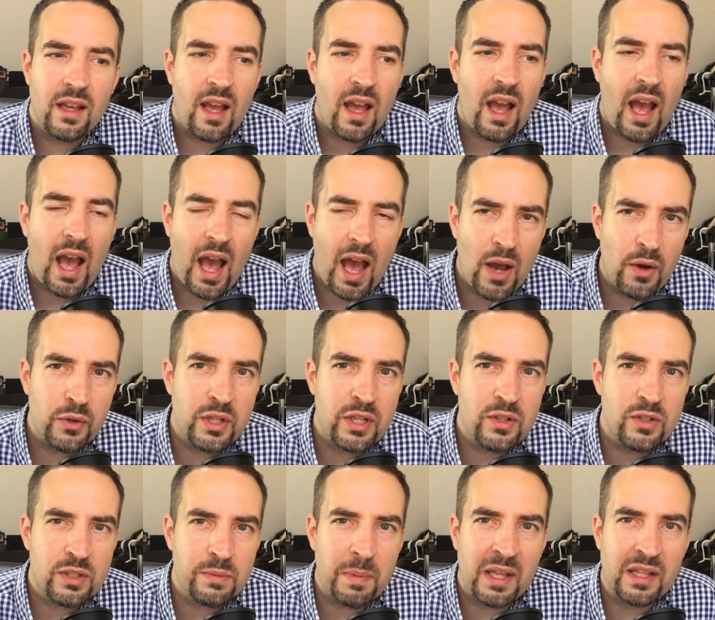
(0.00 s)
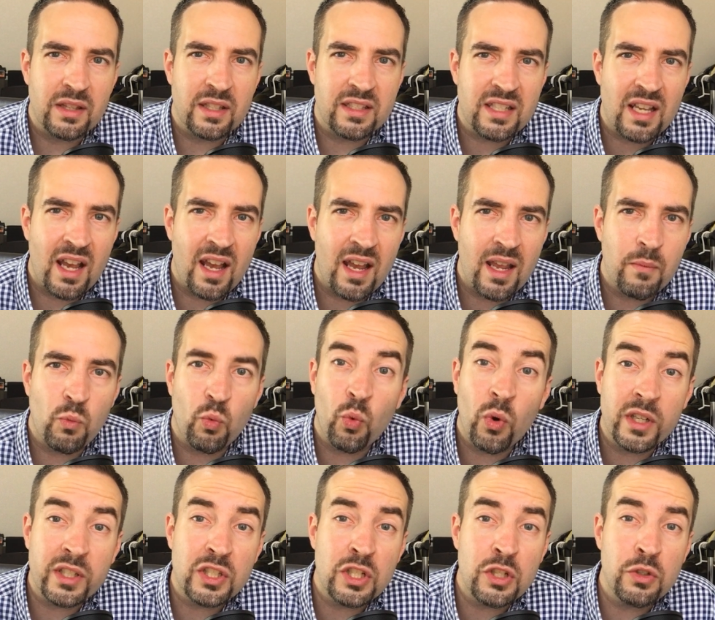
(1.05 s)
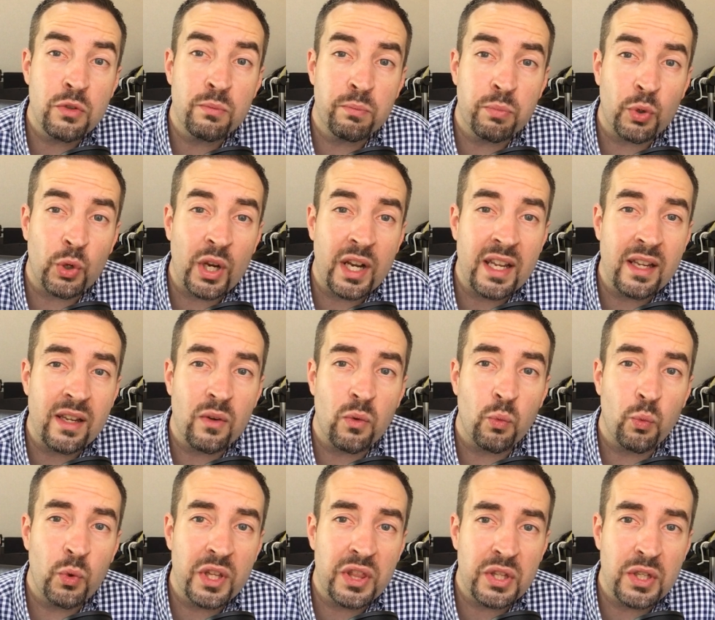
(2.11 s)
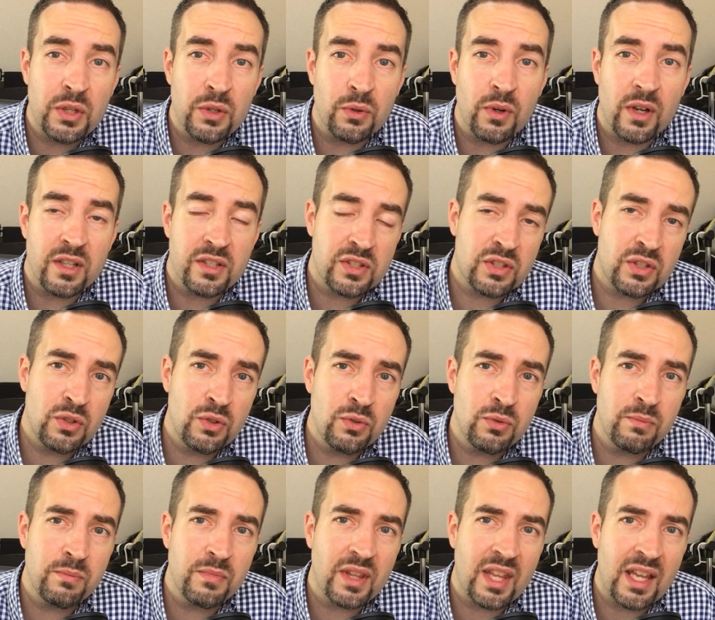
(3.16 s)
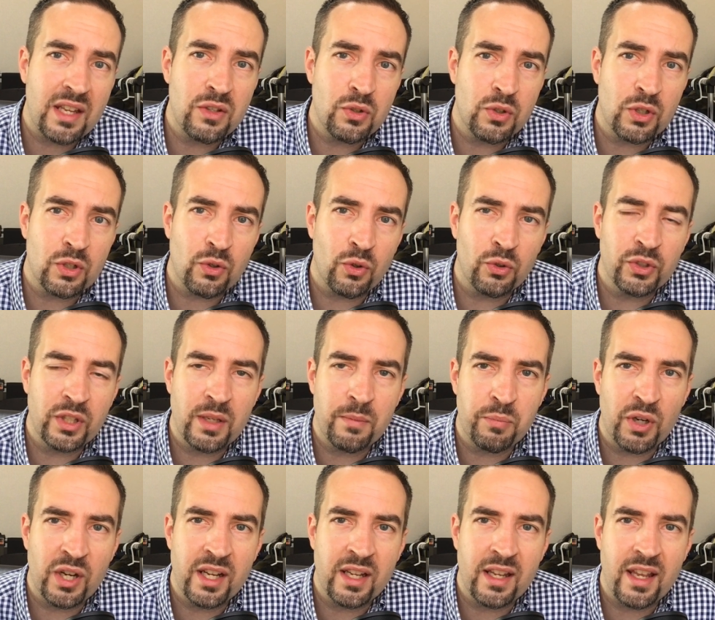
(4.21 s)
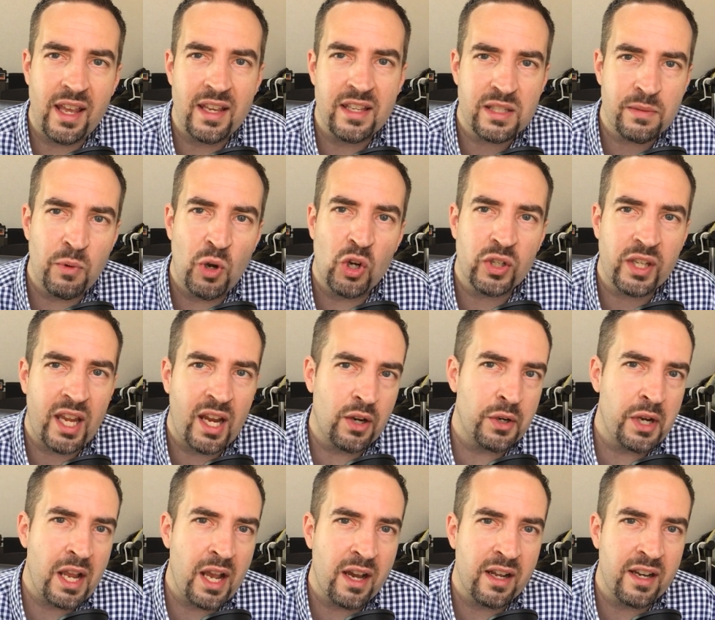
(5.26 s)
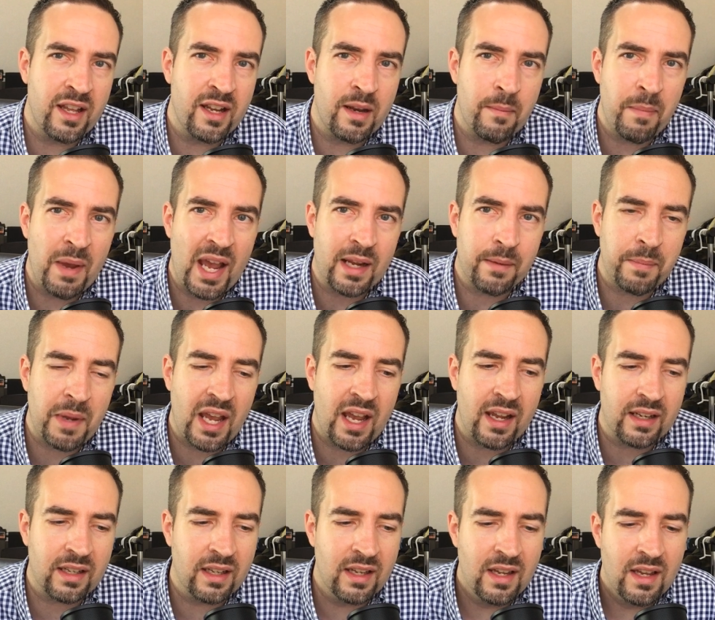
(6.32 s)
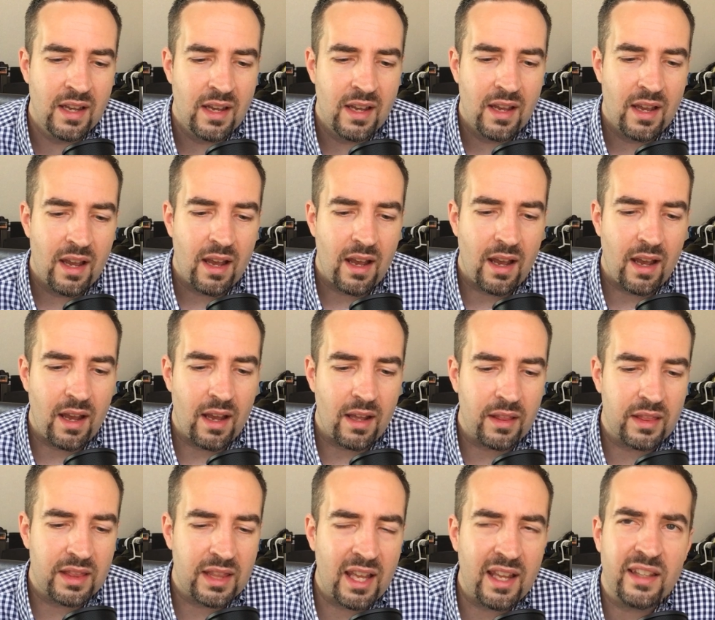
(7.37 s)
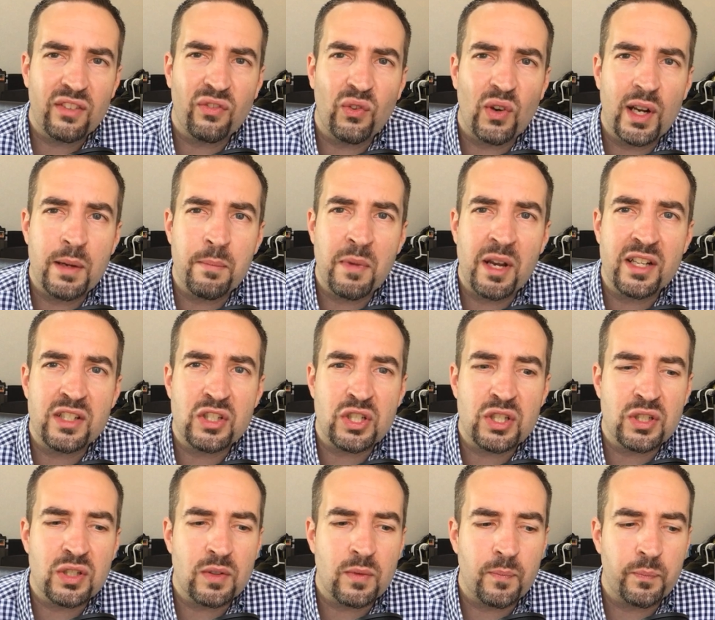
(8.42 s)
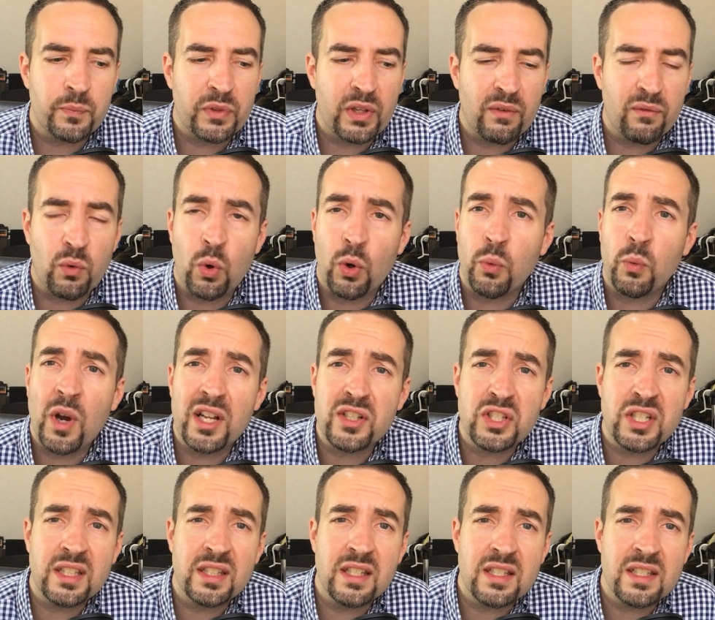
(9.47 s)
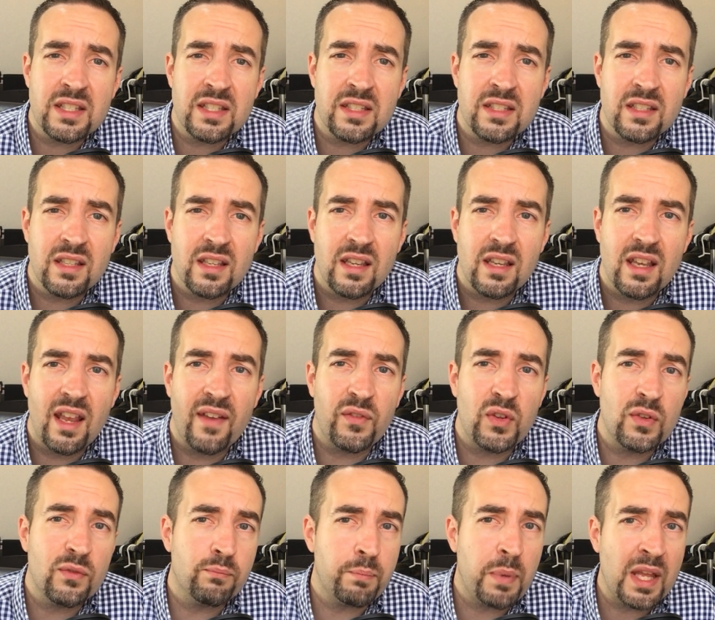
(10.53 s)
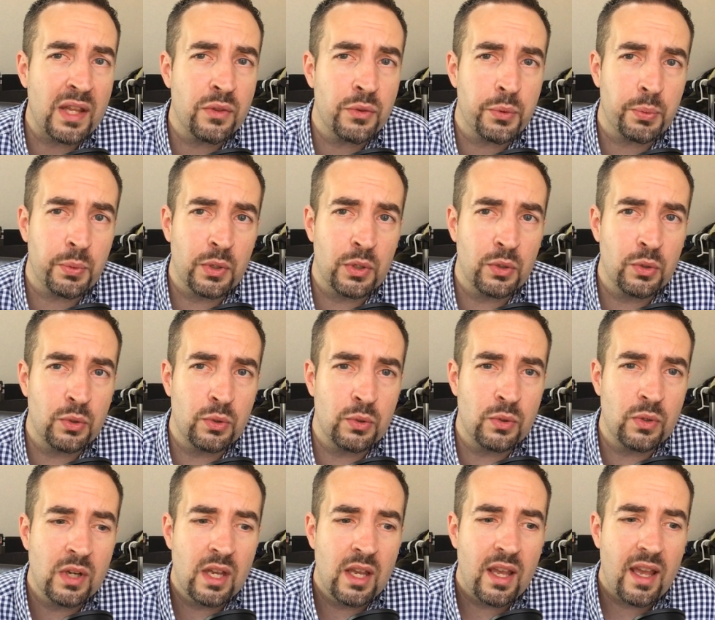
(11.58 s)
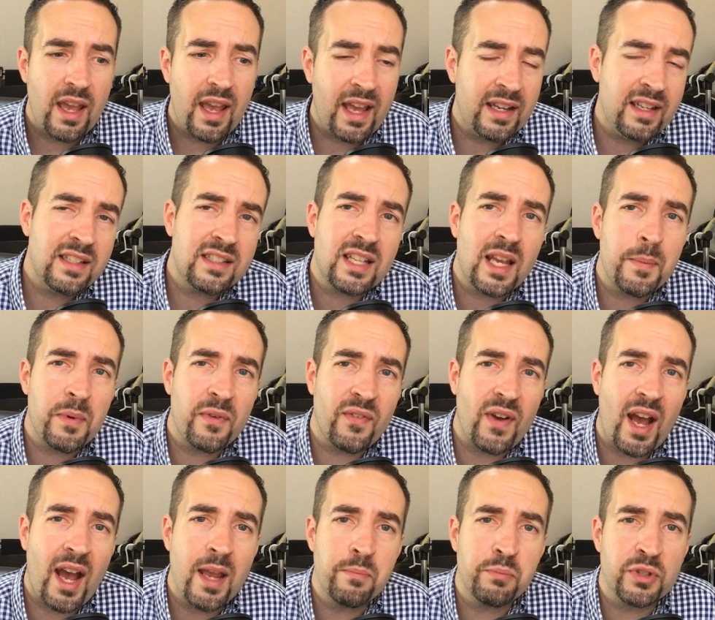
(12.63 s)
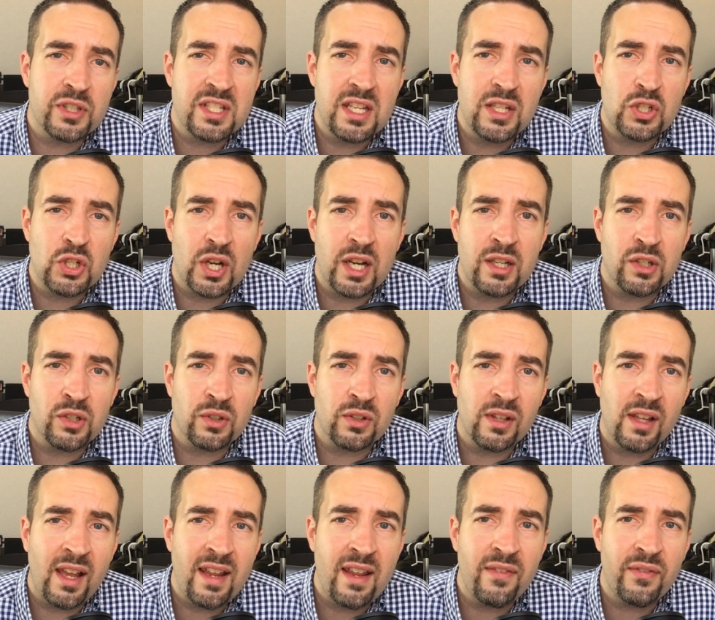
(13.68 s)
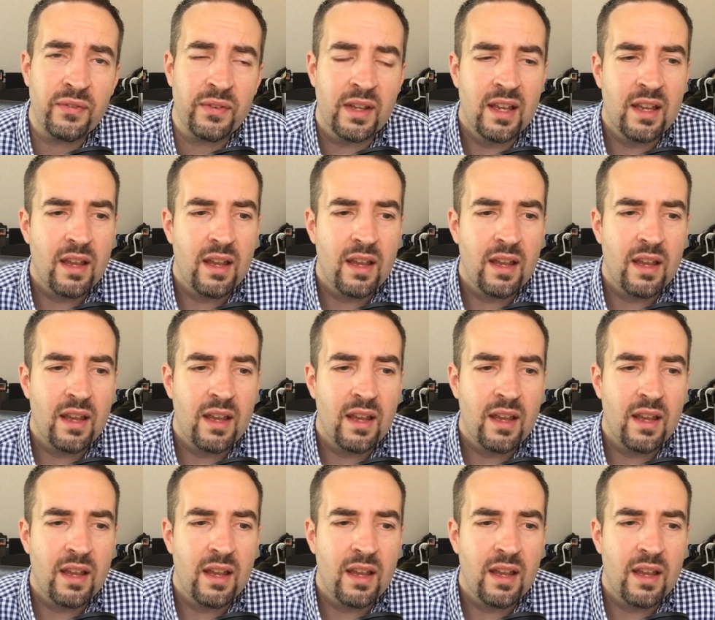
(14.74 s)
how do you spend the time? What do you bring with you? Assume that you can only bring a small carry-on and a backpack. Thanks very much for watching this. If you've been through any type of eye procedure in your life,